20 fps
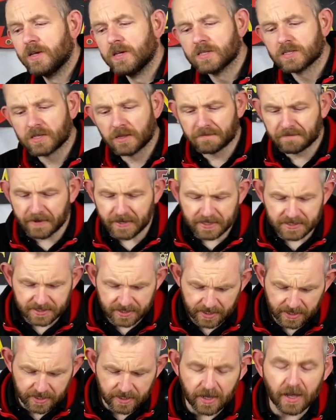So the first
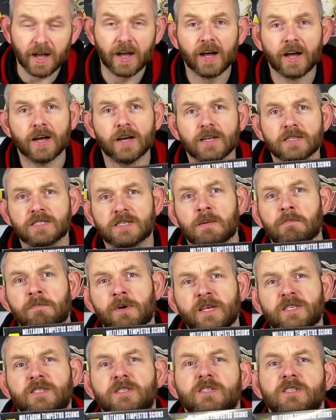thing are
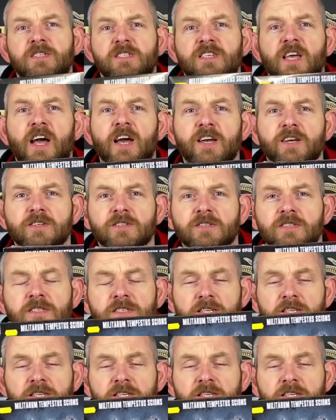Tempestus Scions.